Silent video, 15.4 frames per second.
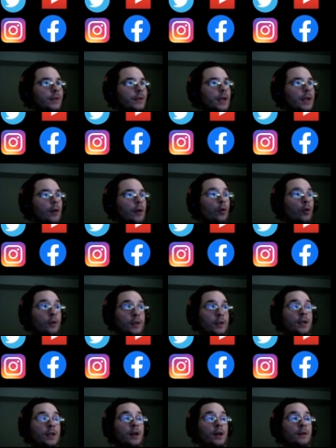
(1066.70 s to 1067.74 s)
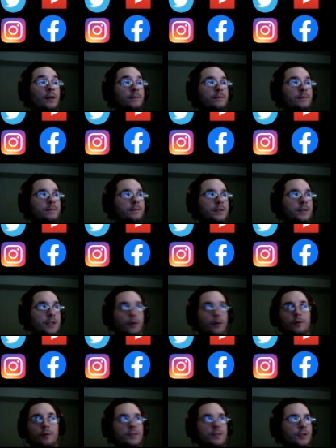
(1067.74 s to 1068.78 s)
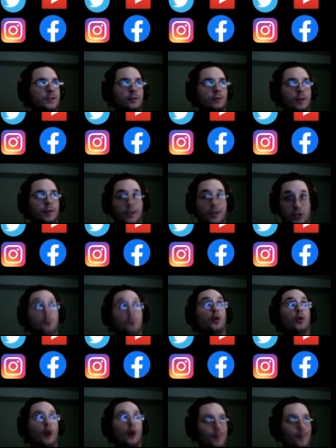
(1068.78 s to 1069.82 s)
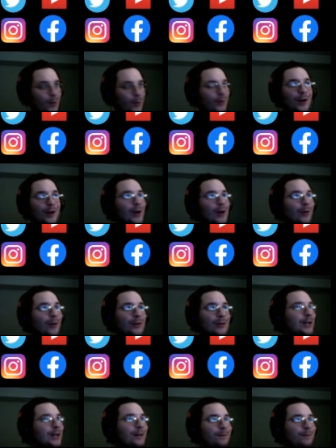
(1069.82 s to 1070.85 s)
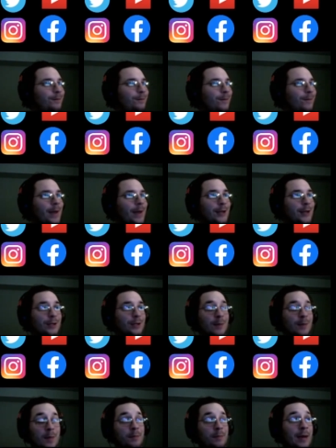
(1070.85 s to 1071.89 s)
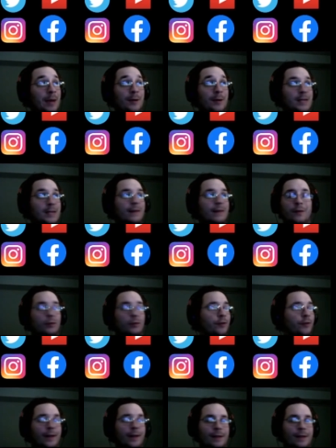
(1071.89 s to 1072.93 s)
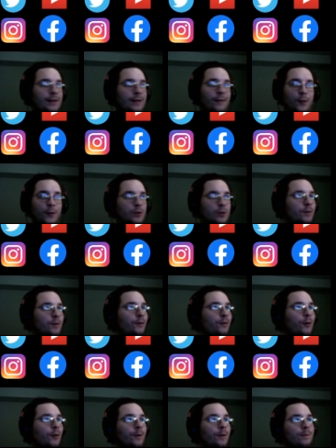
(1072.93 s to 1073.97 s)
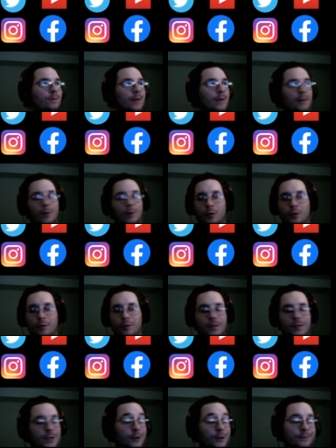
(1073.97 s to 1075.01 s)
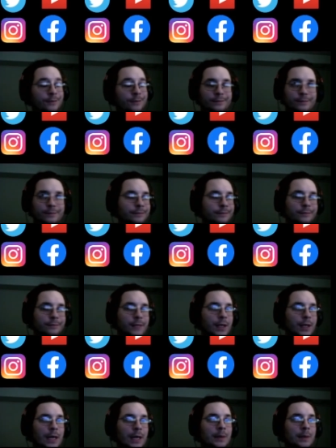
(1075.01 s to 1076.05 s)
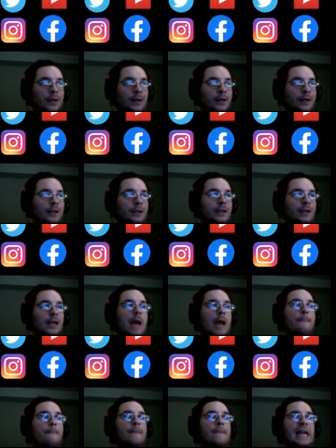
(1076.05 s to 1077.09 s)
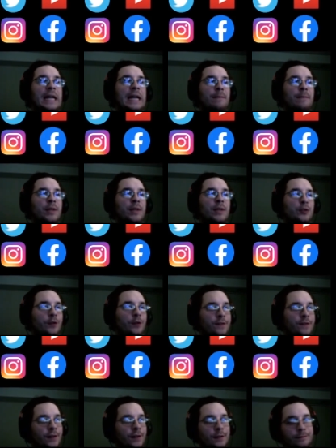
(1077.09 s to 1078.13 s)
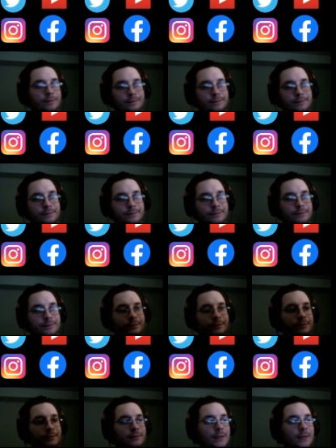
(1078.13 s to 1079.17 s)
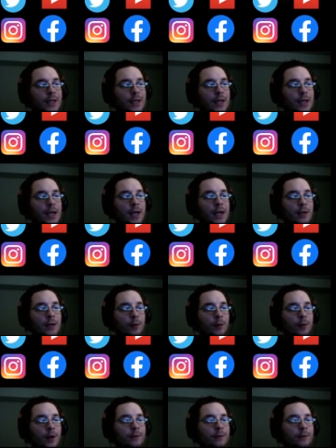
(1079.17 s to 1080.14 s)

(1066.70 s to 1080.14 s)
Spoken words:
or the Zero Suit like super hard mode, which I actually am embarrassed I've never tried that version before, that mode. So I'm a bad Metroid fan. Anyway.